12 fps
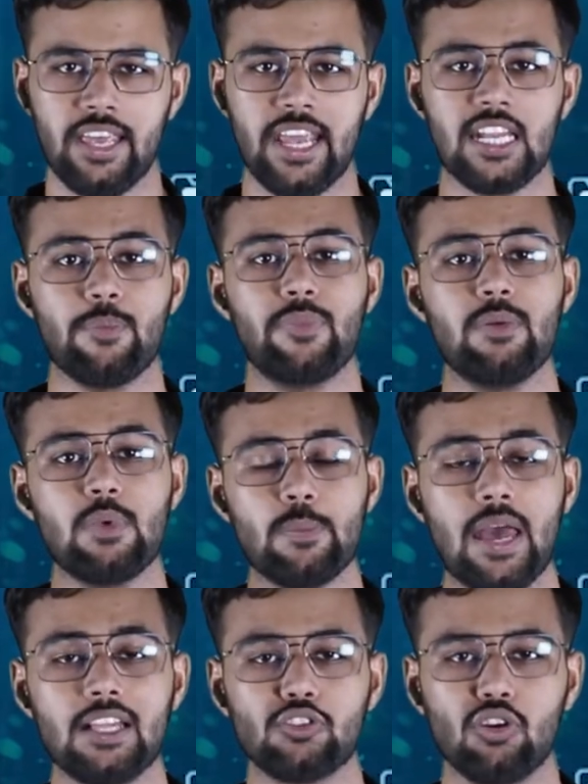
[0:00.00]
Get a
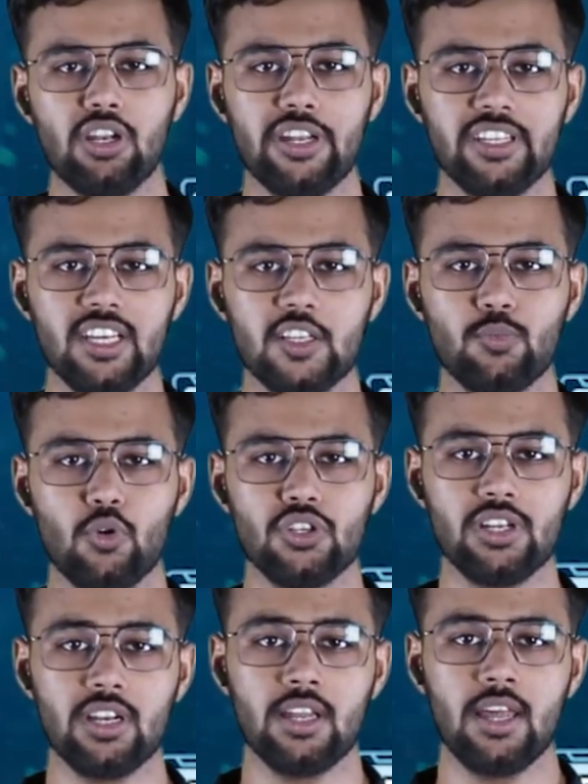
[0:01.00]
premium hands-on learning exposure